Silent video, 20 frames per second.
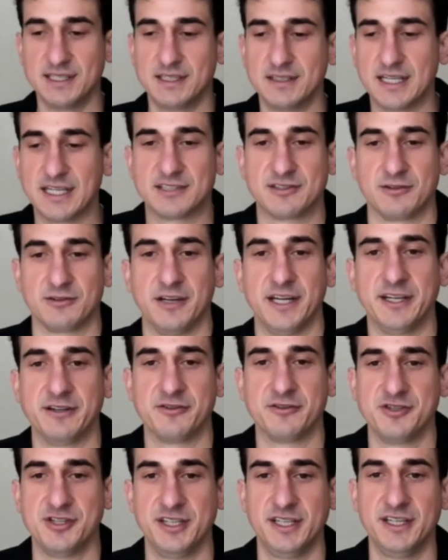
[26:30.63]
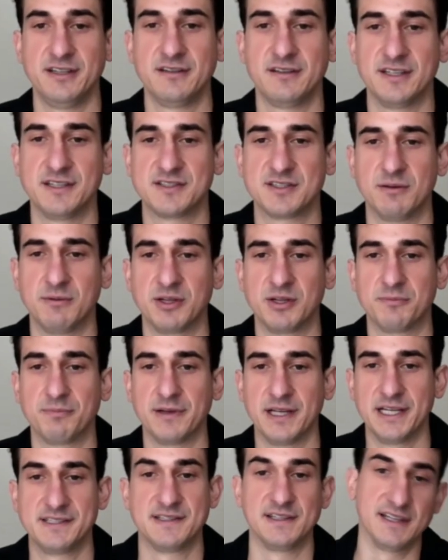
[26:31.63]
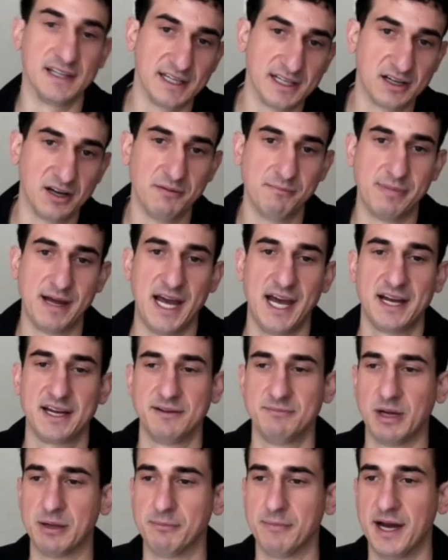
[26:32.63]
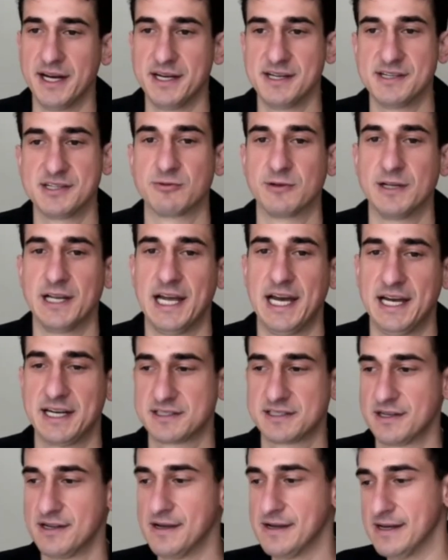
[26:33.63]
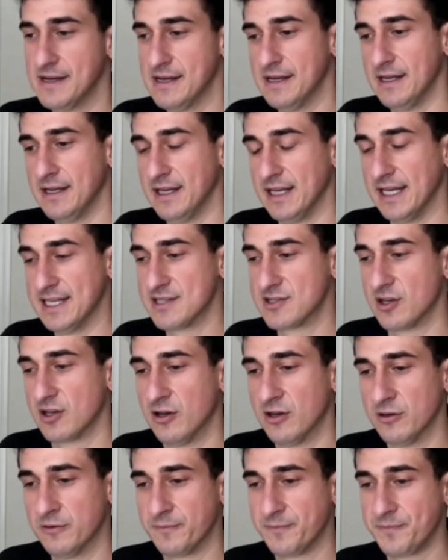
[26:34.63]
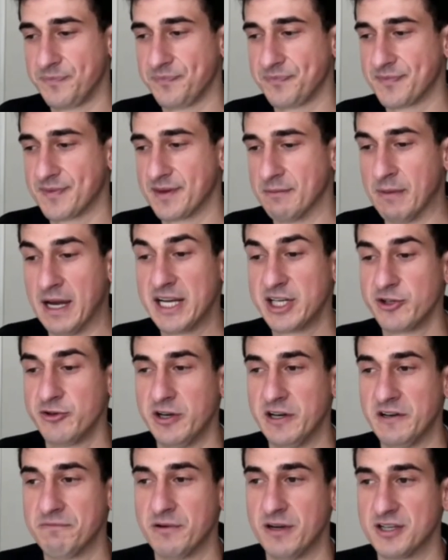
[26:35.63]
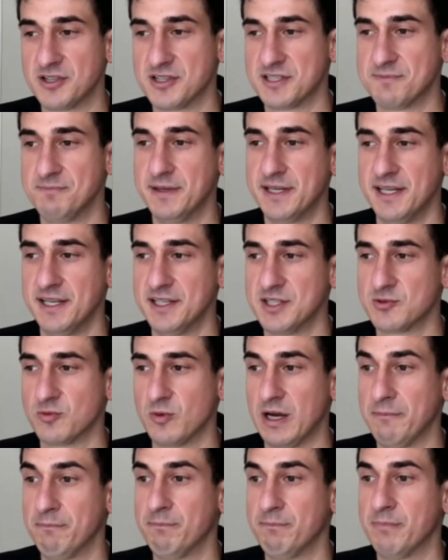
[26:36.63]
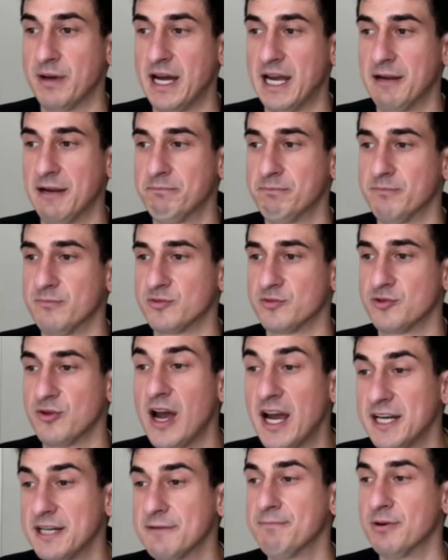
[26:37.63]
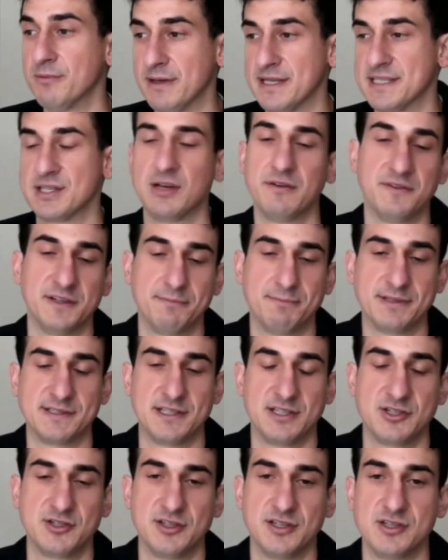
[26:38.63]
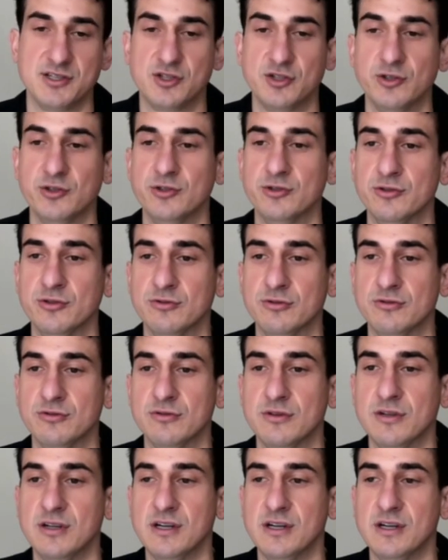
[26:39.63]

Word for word: exert energy in some other place and then come back and my mind is relaxed. And so my creative process begins by, by trying to put myself in a position to